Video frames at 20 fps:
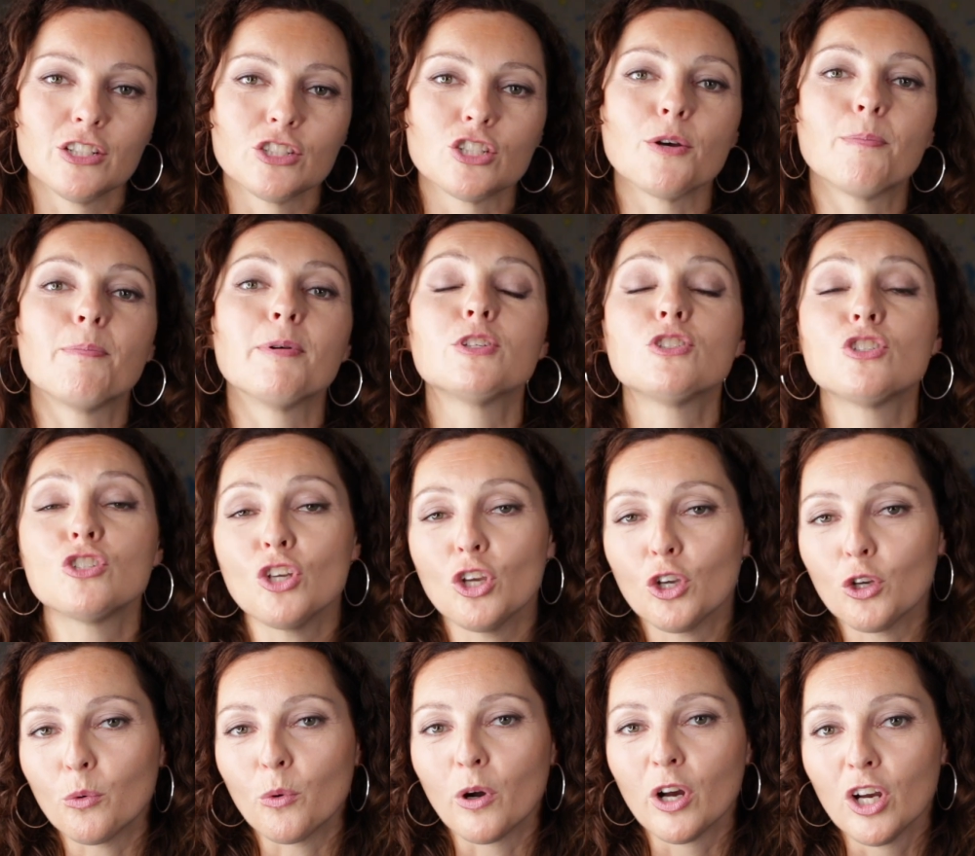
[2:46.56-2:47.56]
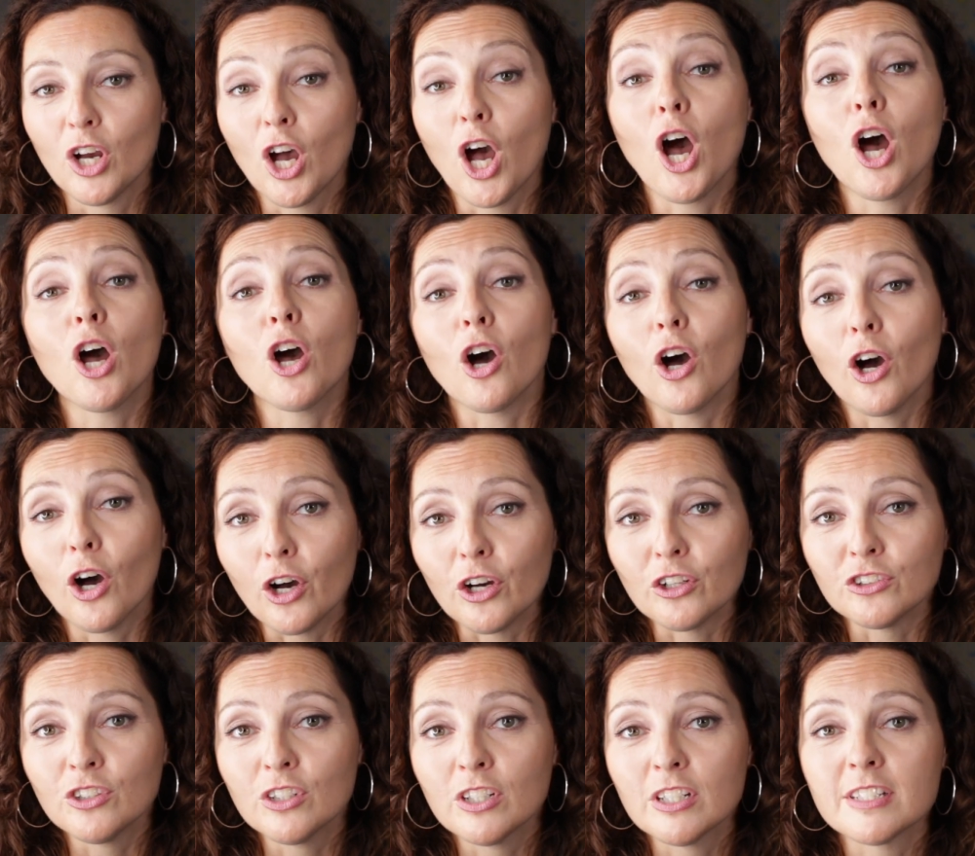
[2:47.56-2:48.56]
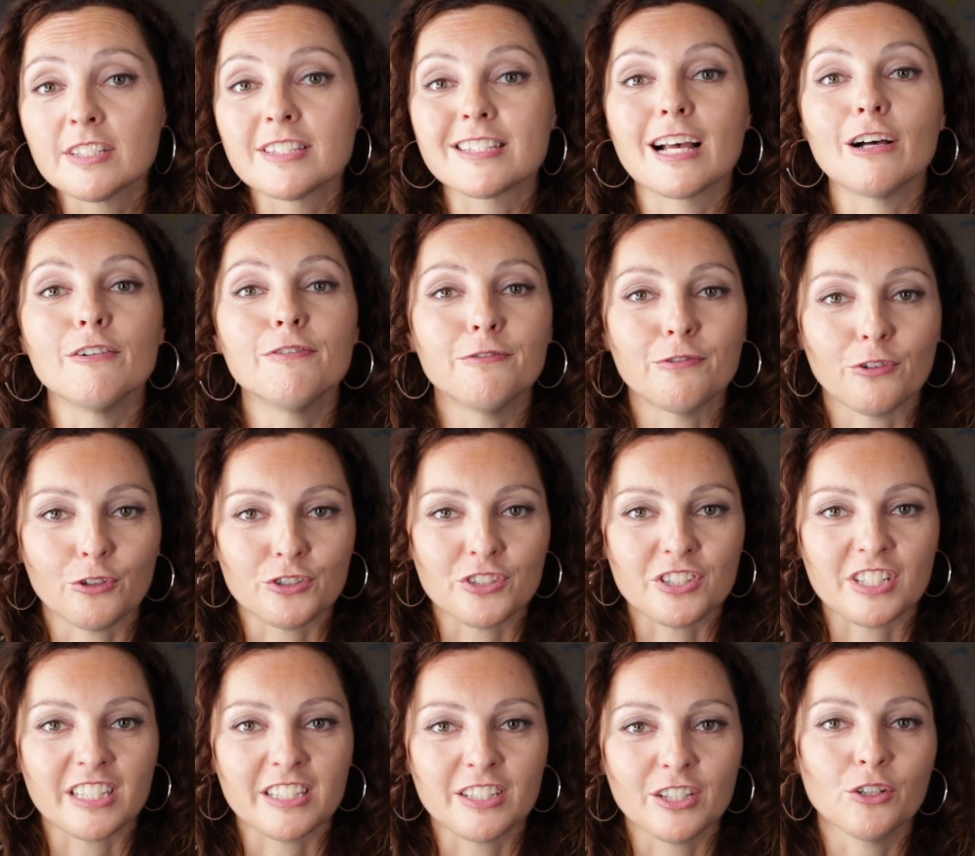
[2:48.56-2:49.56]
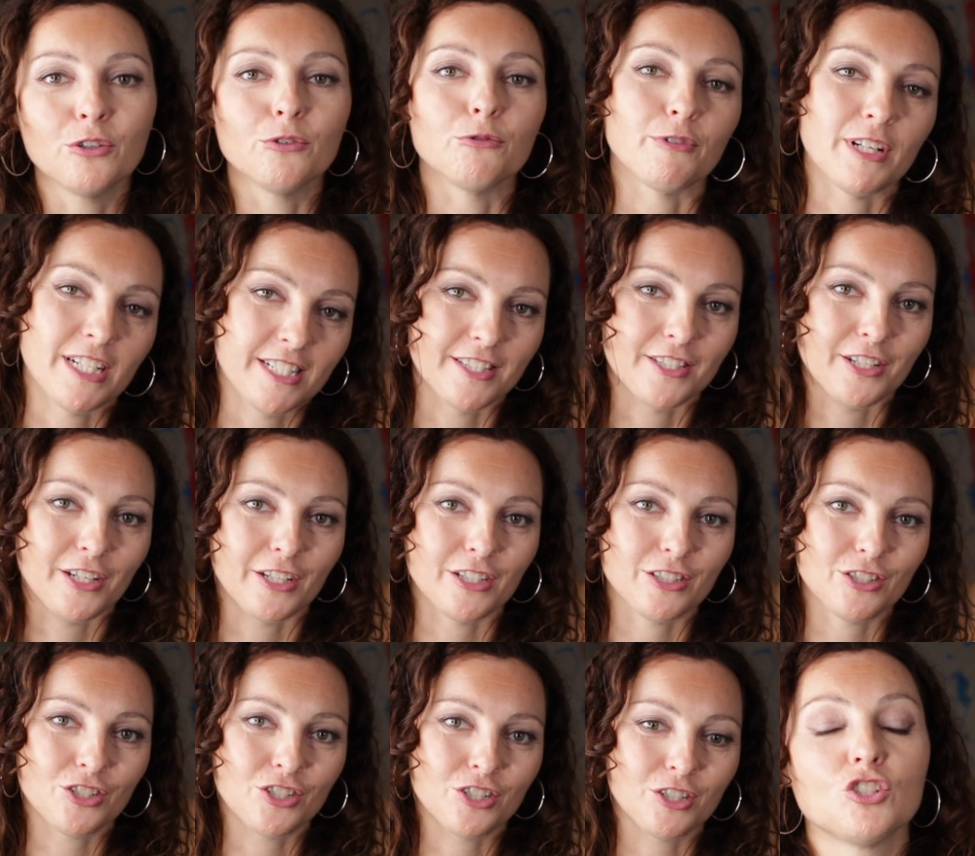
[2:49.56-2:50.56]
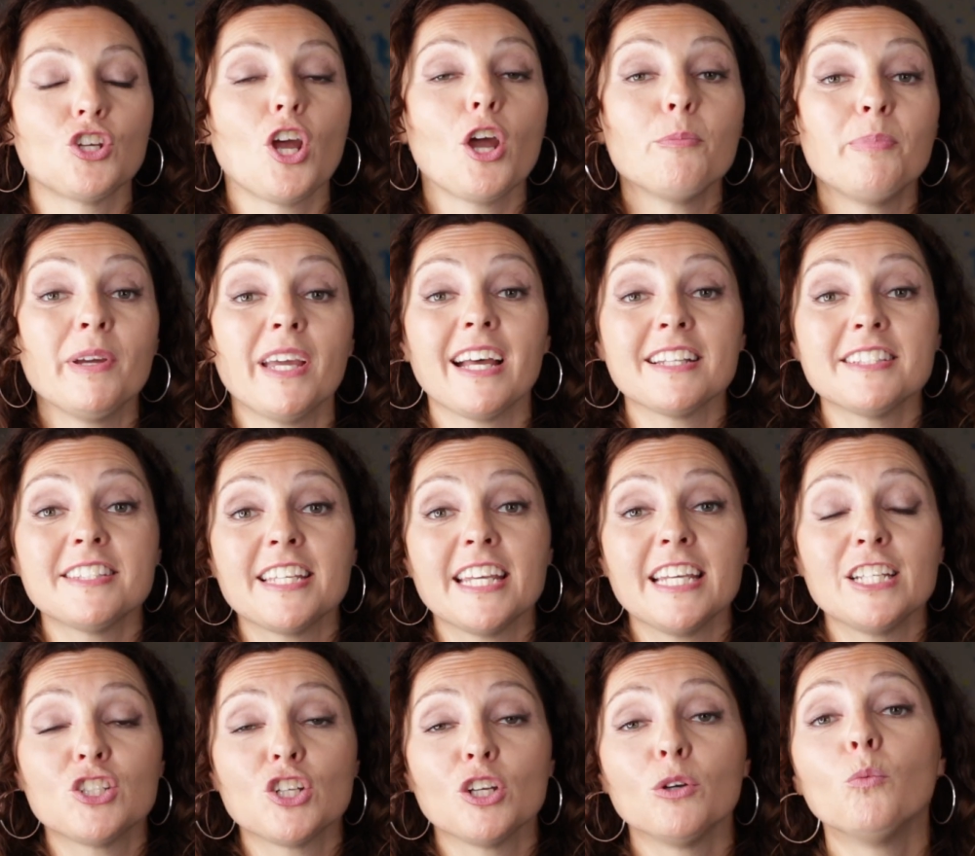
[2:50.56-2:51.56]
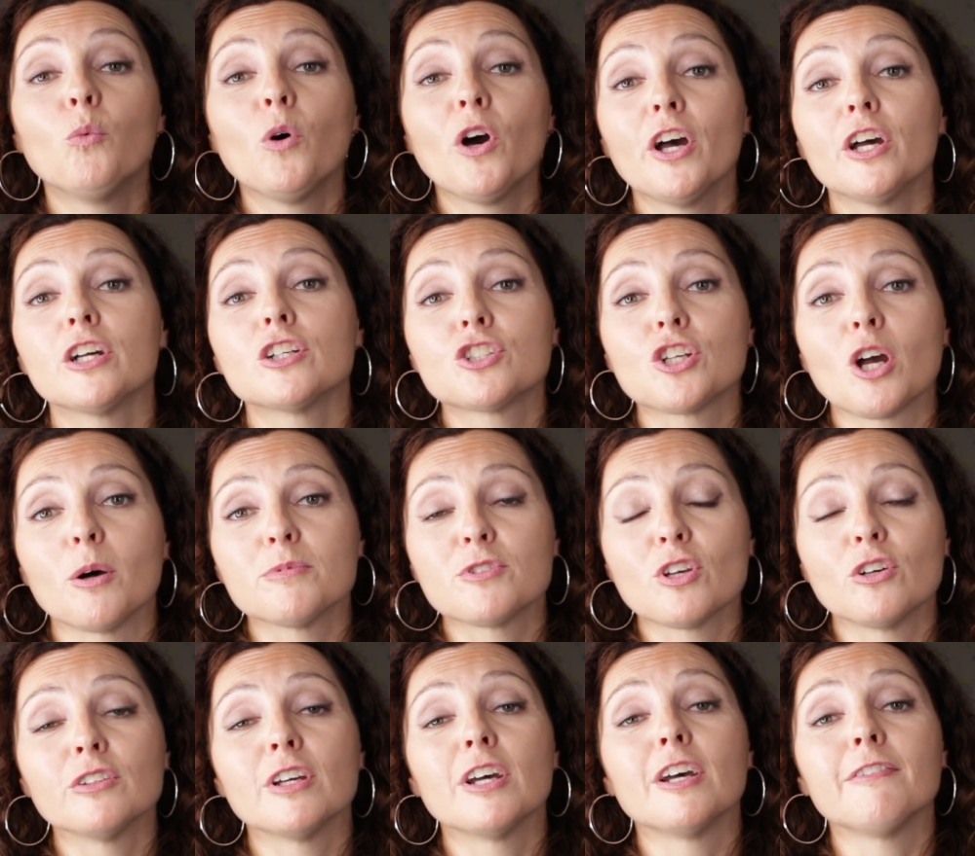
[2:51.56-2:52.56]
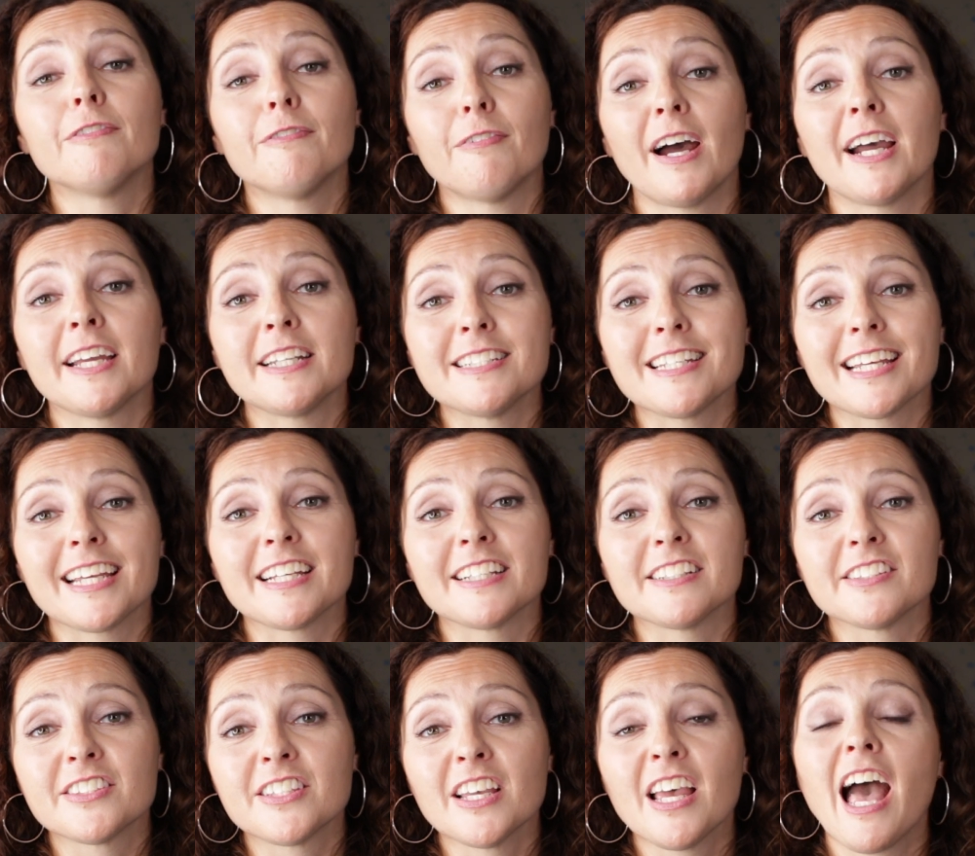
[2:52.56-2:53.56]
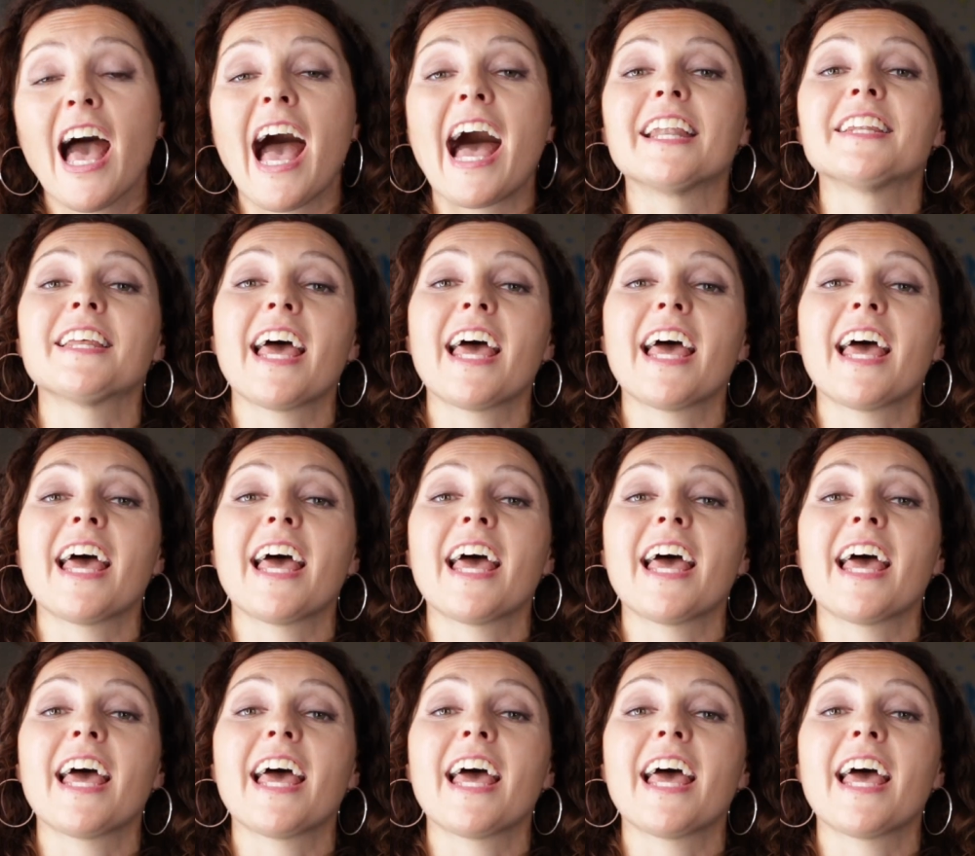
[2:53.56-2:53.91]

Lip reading: to pursue her own self-funded research. Jo began teaching workshops on her findings, and